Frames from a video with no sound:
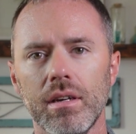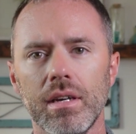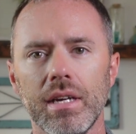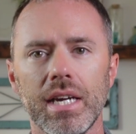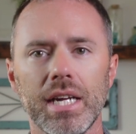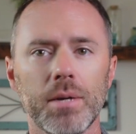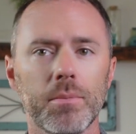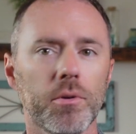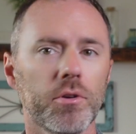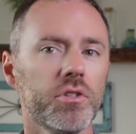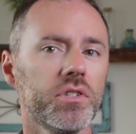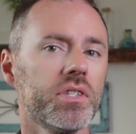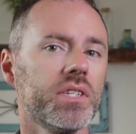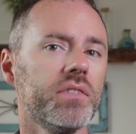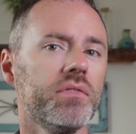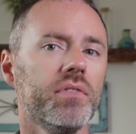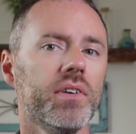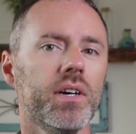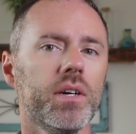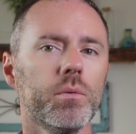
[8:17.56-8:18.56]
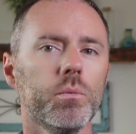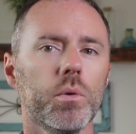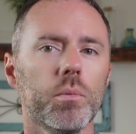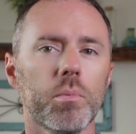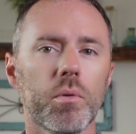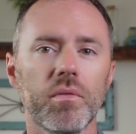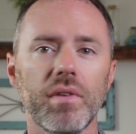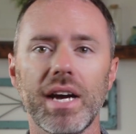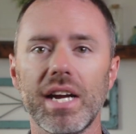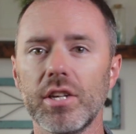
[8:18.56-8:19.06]
An emergency fund will
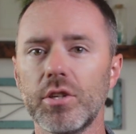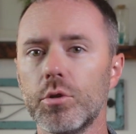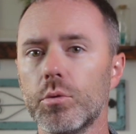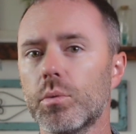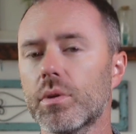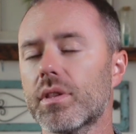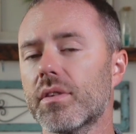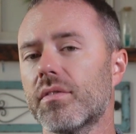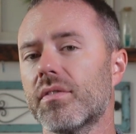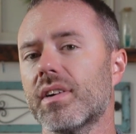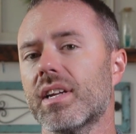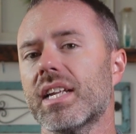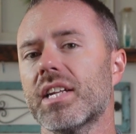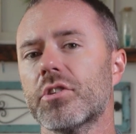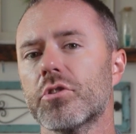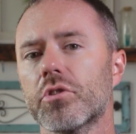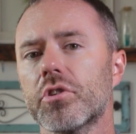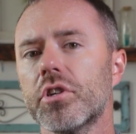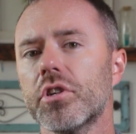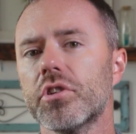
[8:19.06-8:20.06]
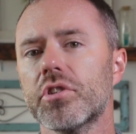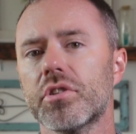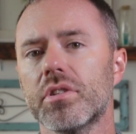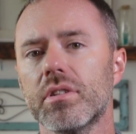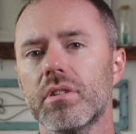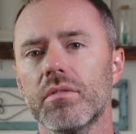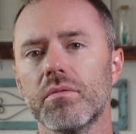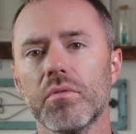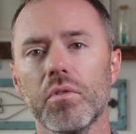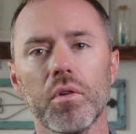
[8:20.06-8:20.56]
provide you with a financial
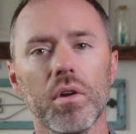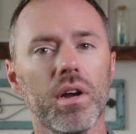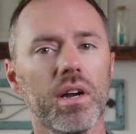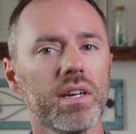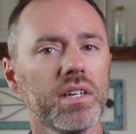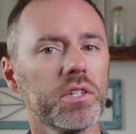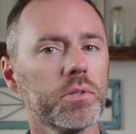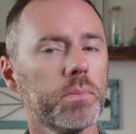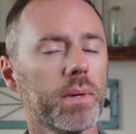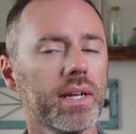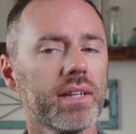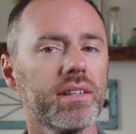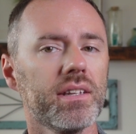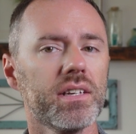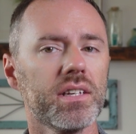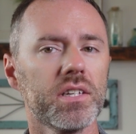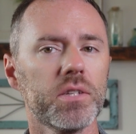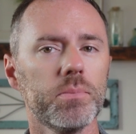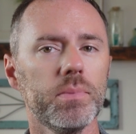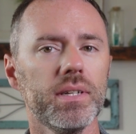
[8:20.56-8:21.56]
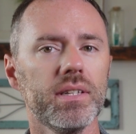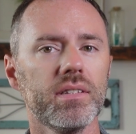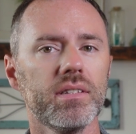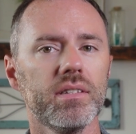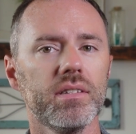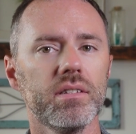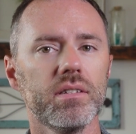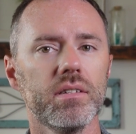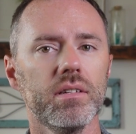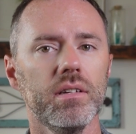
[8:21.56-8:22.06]
cushion for unexpected
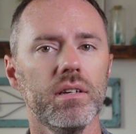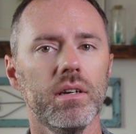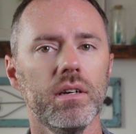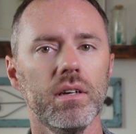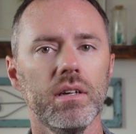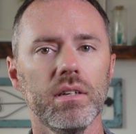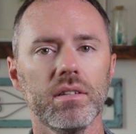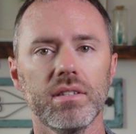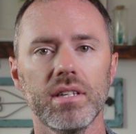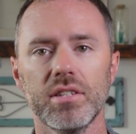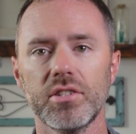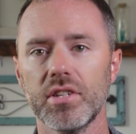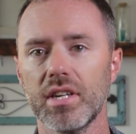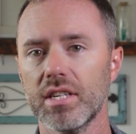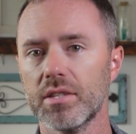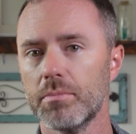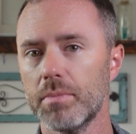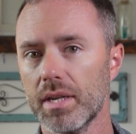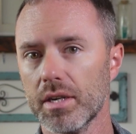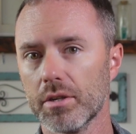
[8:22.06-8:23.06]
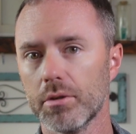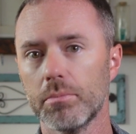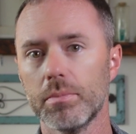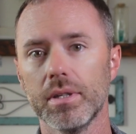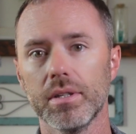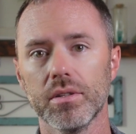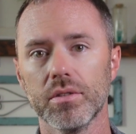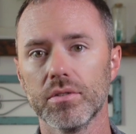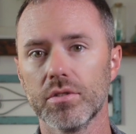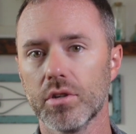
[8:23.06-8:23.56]
expenses, such as medical
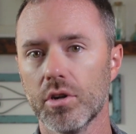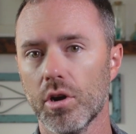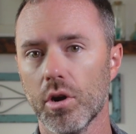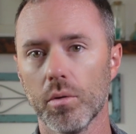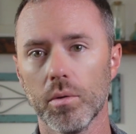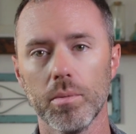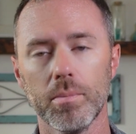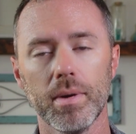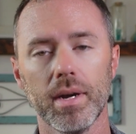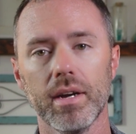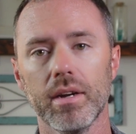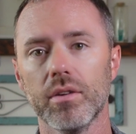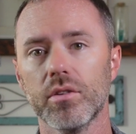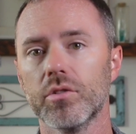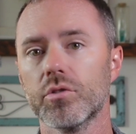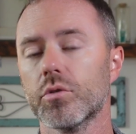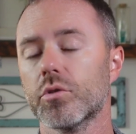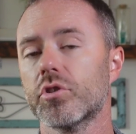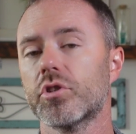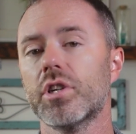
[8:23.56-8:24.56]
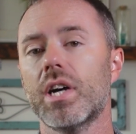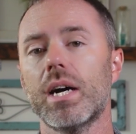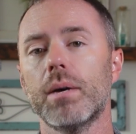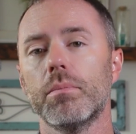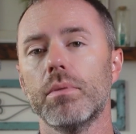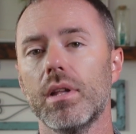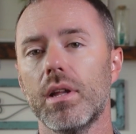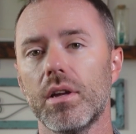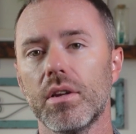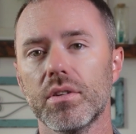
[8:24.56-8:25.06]
bills, car repairs, or
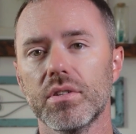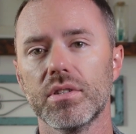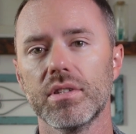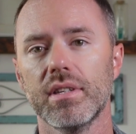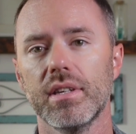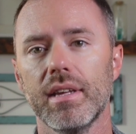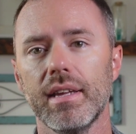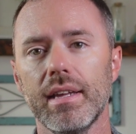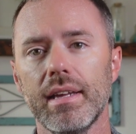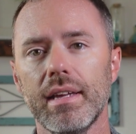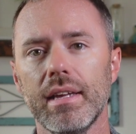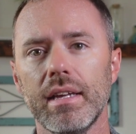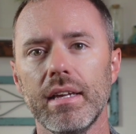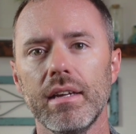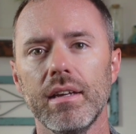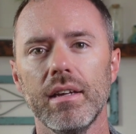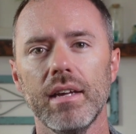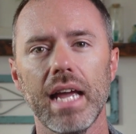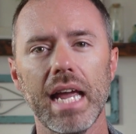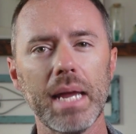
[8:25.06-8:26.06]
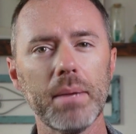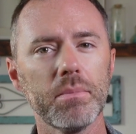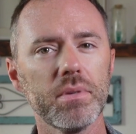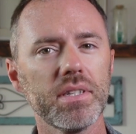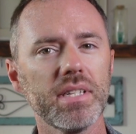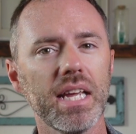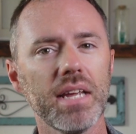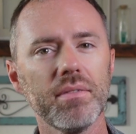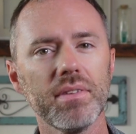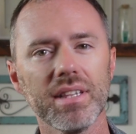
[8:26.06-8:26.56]
job loss. Aim to
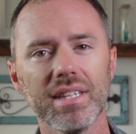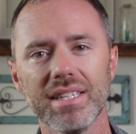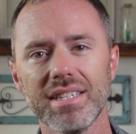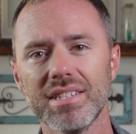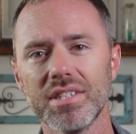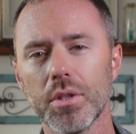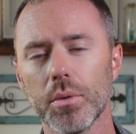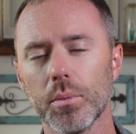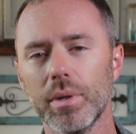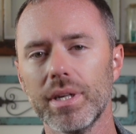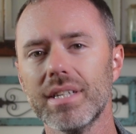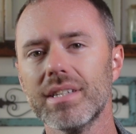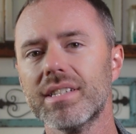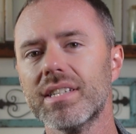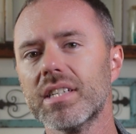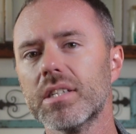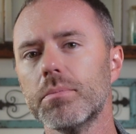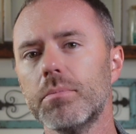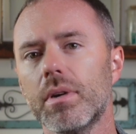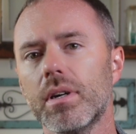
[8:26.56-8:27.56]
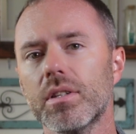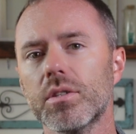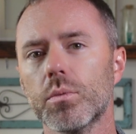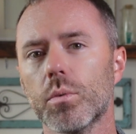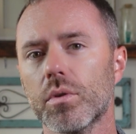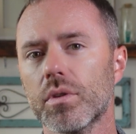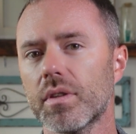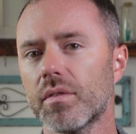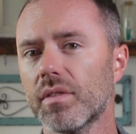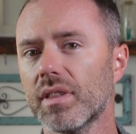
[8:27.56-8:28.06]
save at least 3 to 6 months
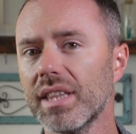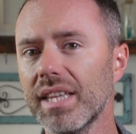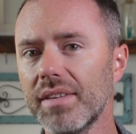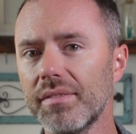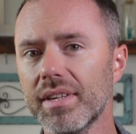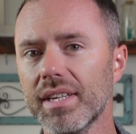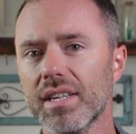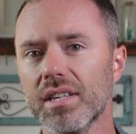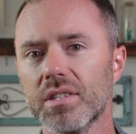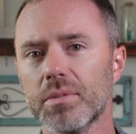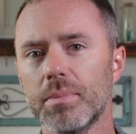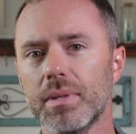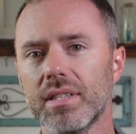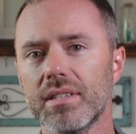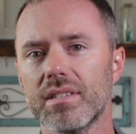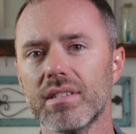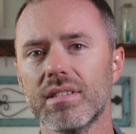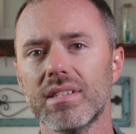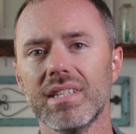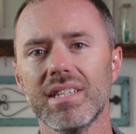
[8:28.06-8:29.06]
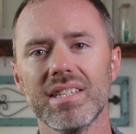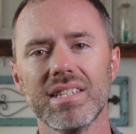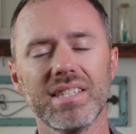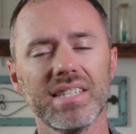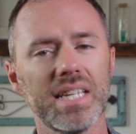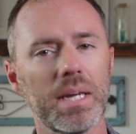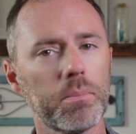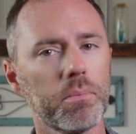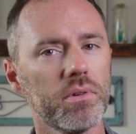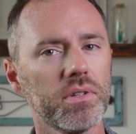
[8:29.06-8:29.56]
worth of living expenses in a
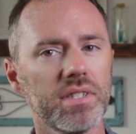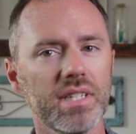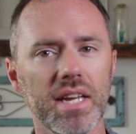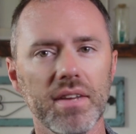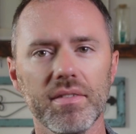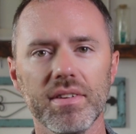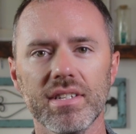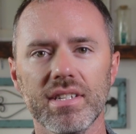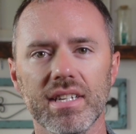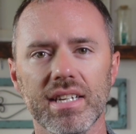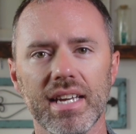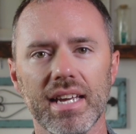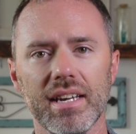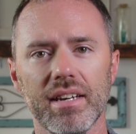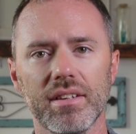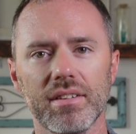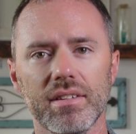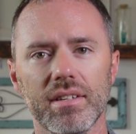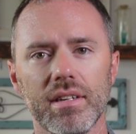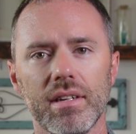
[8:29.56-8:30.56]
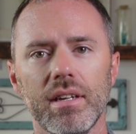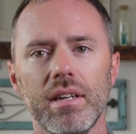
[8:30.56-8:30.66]
separate savings account.